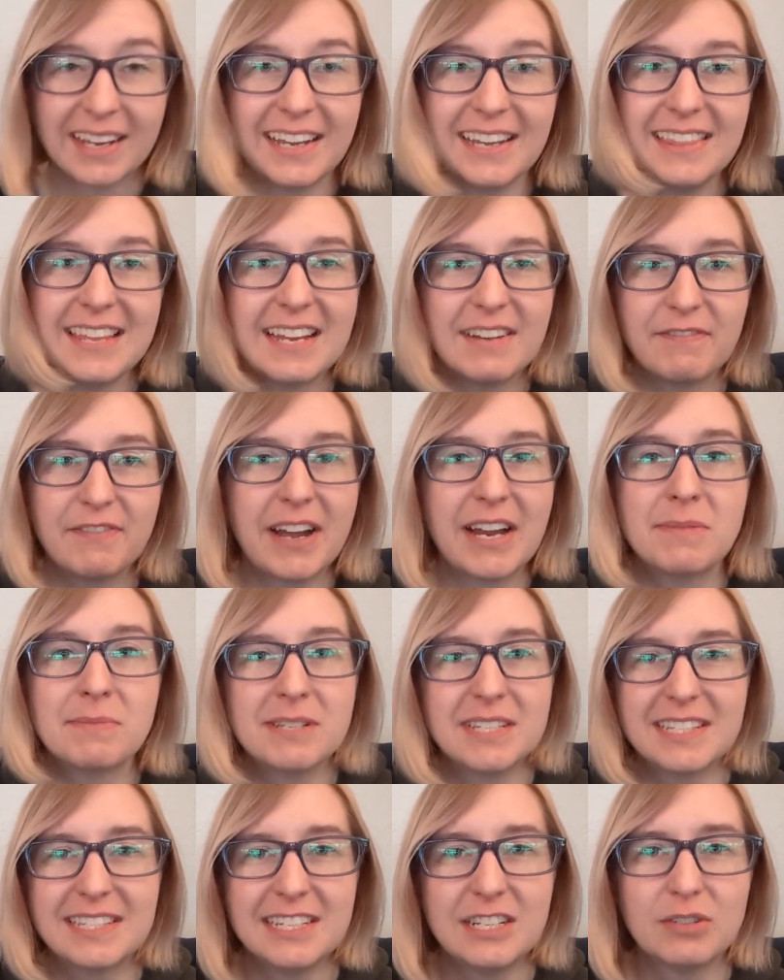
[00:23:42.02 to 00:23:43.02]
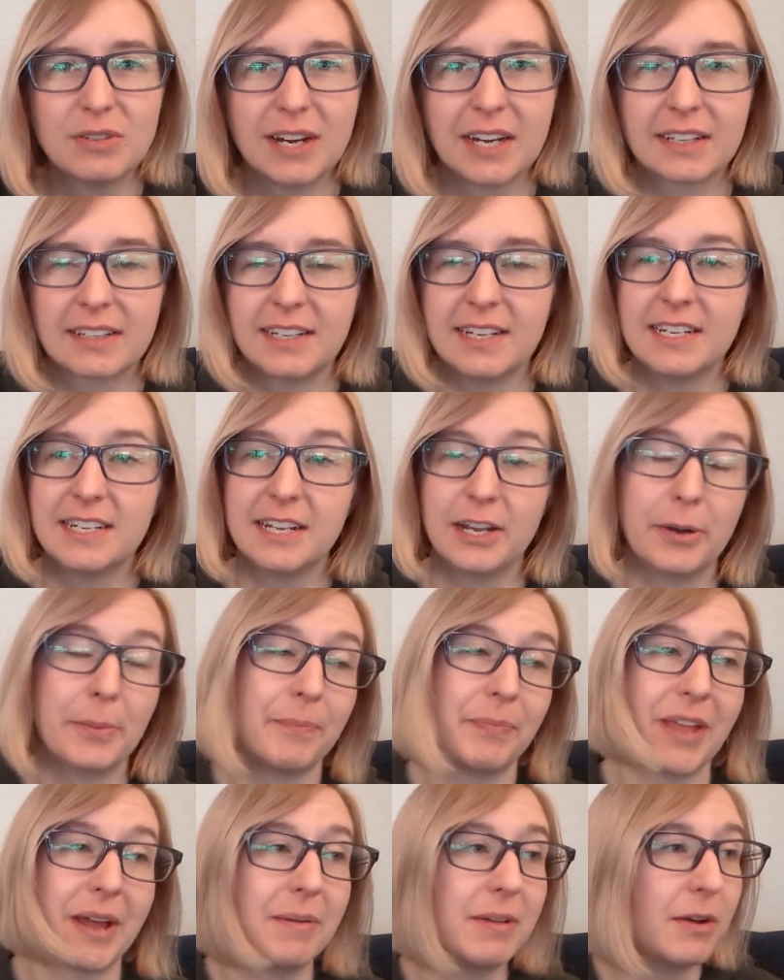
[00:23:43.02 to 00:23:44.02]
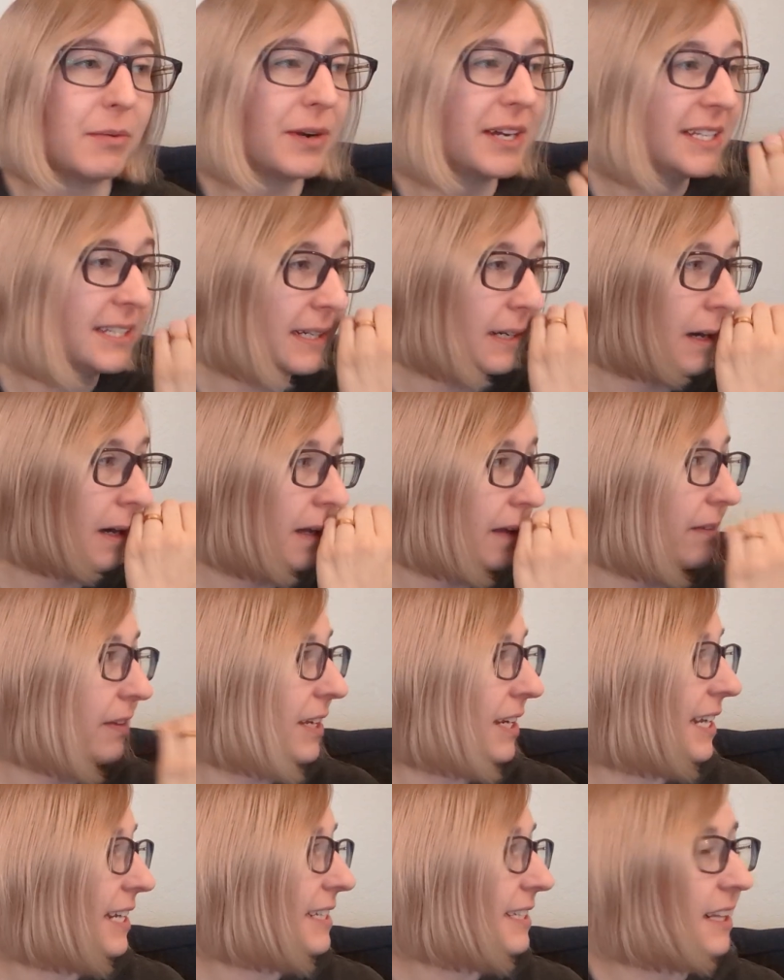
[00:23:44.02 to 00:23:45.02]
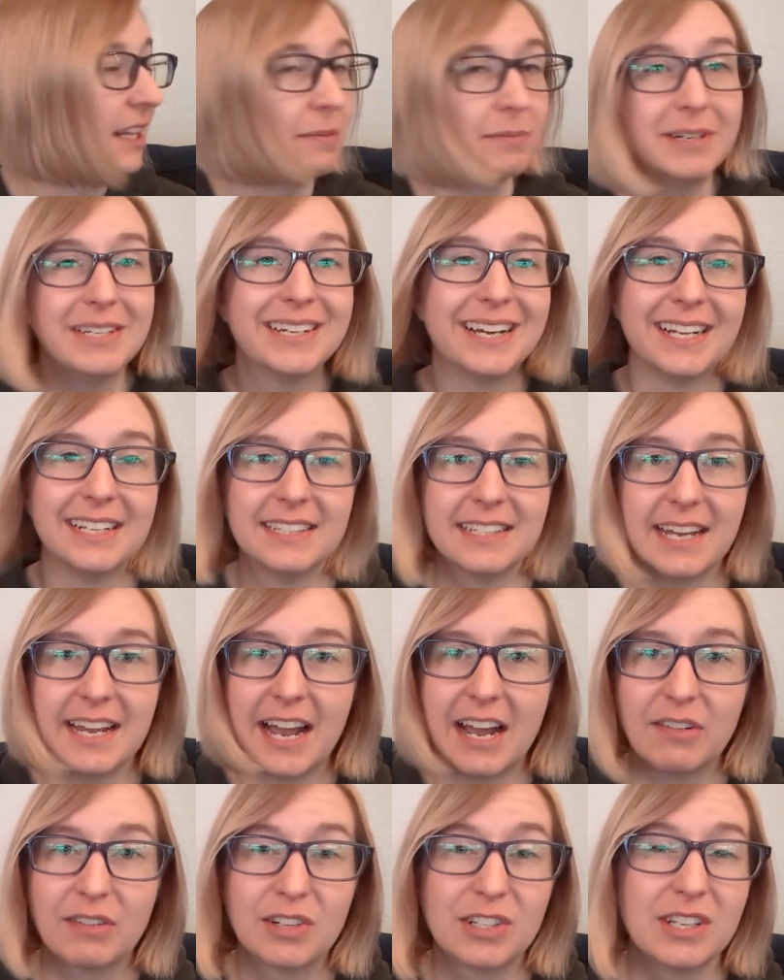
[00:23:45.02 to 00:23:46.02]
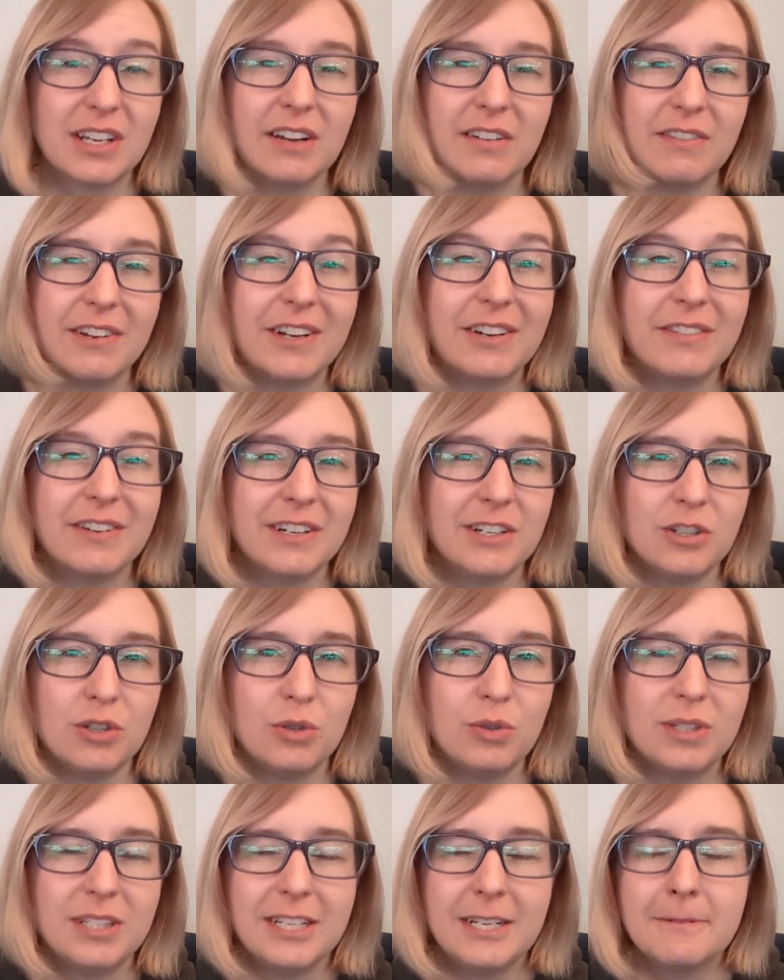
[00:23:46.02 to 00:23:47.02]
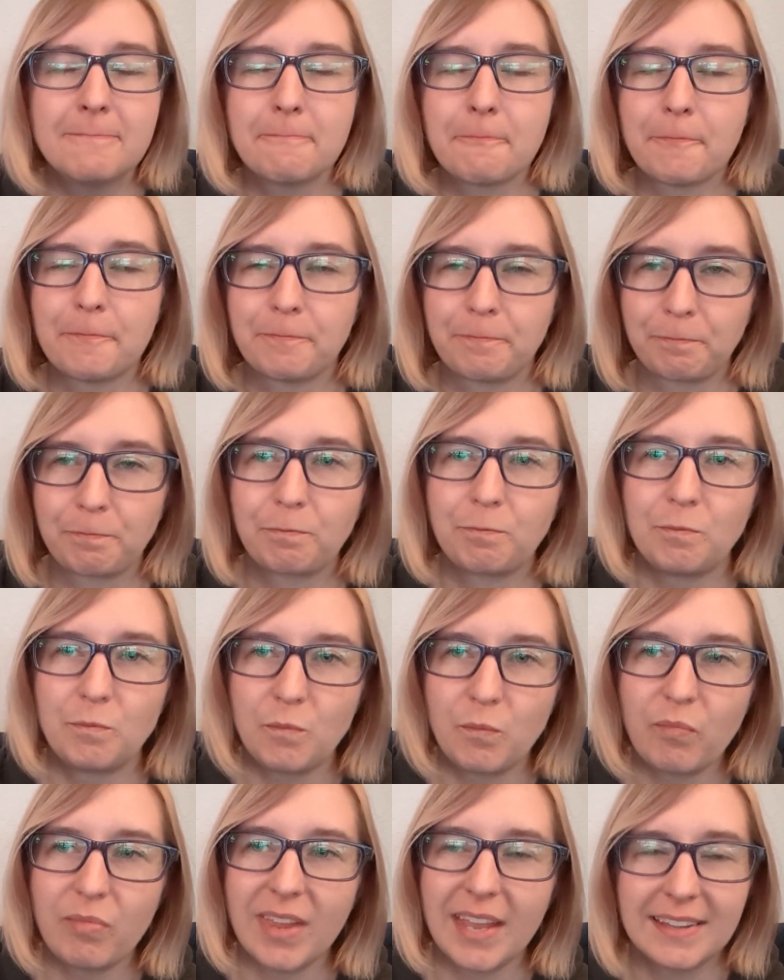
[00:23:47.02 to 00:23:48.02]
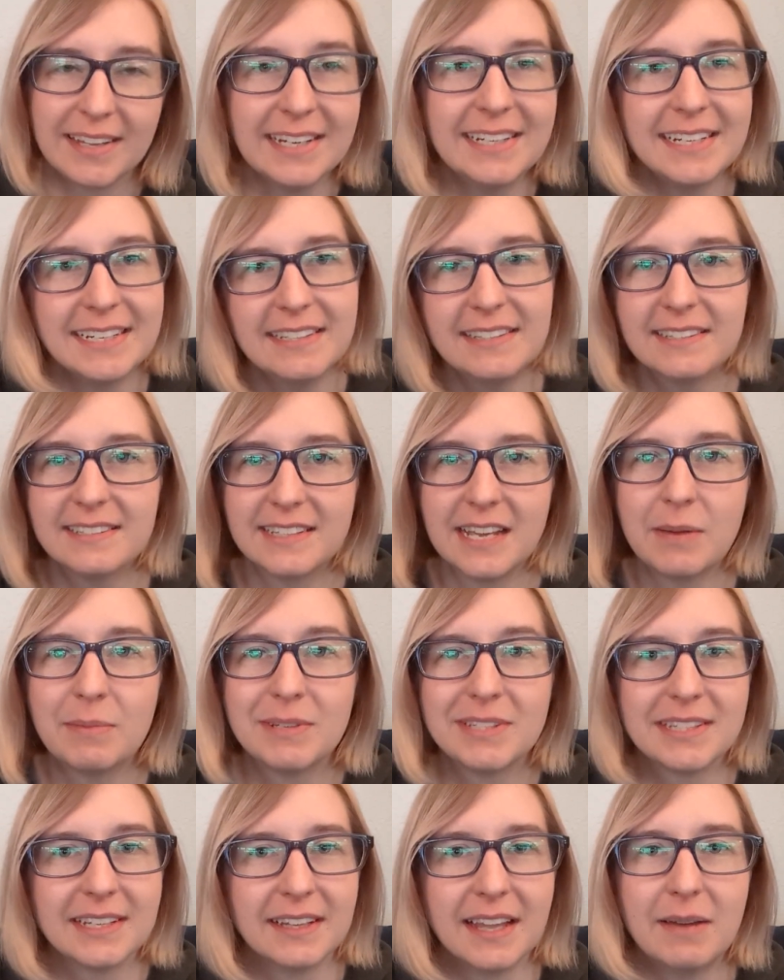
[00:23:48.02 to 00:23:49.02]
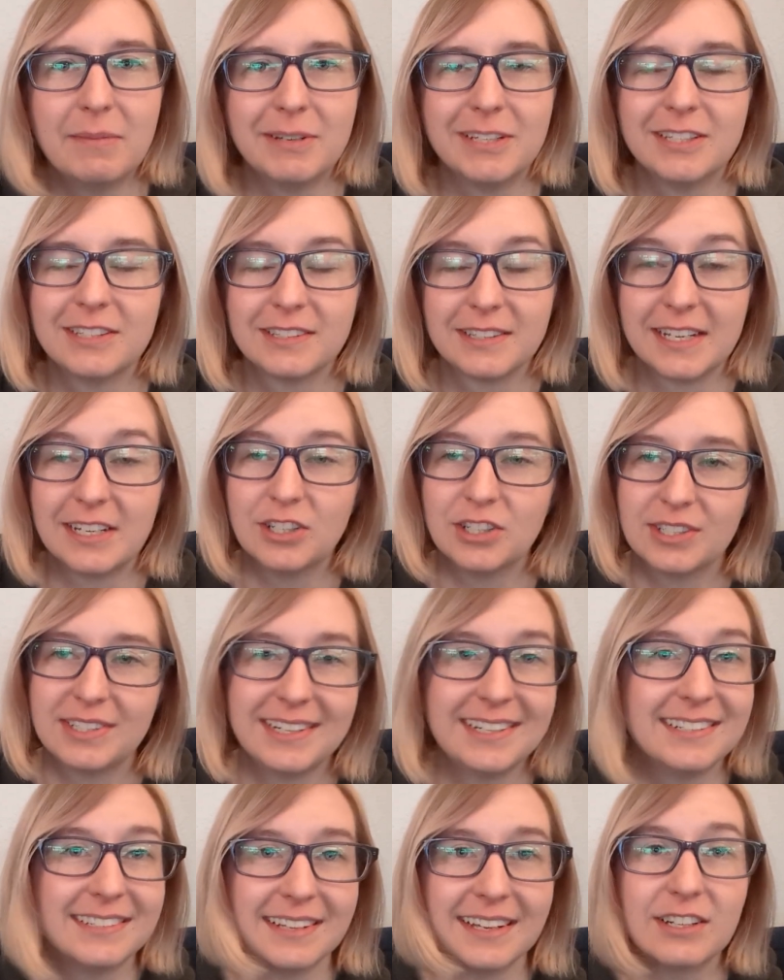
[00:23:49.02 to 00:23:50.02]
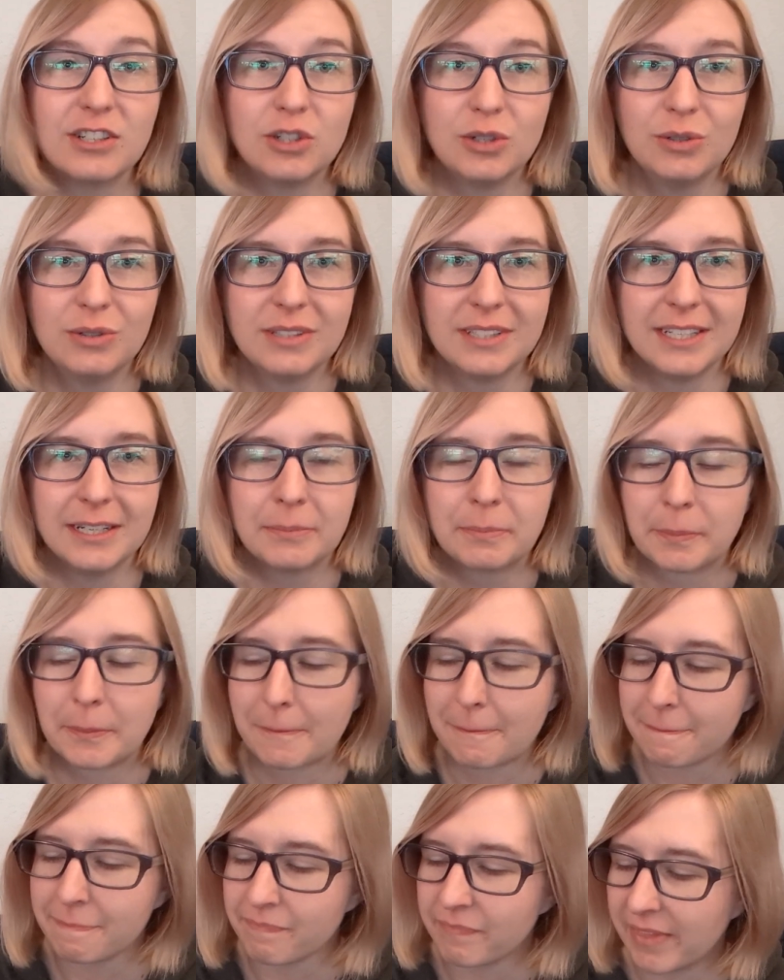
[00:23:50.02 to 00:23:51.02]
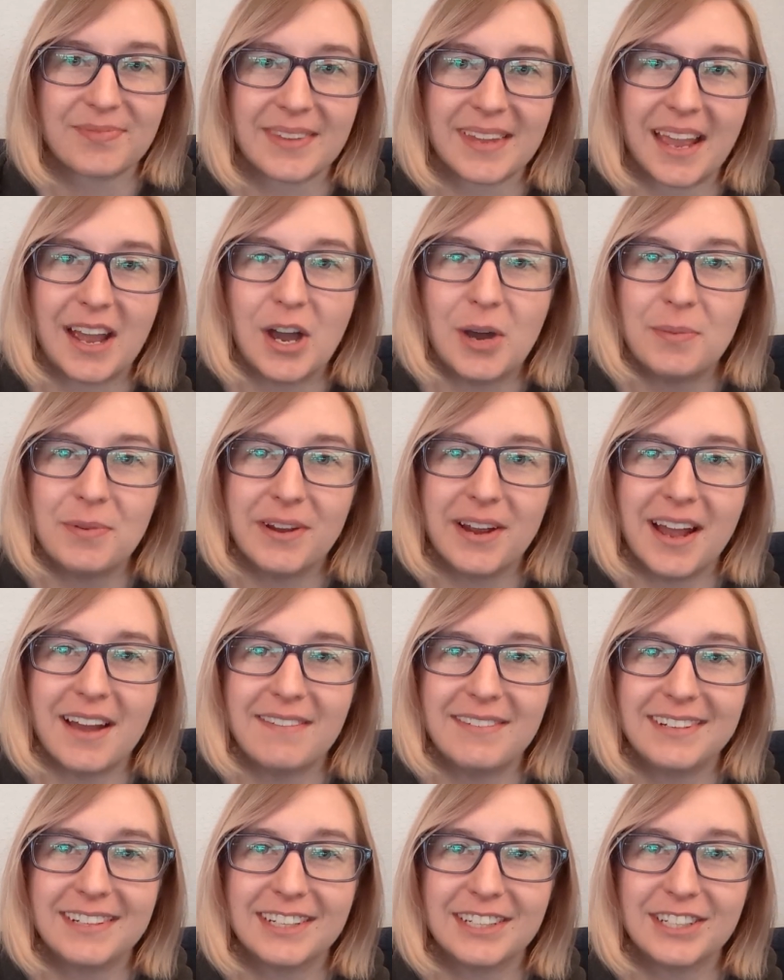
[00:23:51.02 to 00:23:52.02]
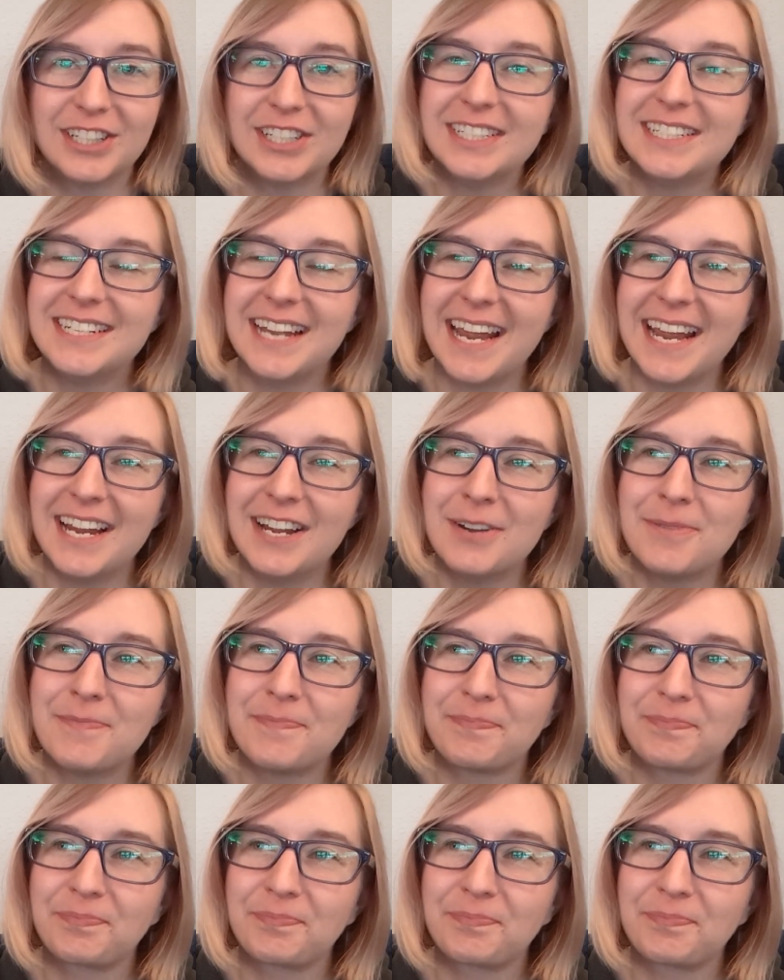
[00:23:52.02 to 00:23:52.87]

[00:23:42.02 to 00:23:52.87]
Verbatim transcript: Get that vitamin C directly into you. And I'm not wasting all of the nice clementines I have because they are very, very juicy. They taste the same as the lemons. They just taste like juicy. Hope you're having a good day.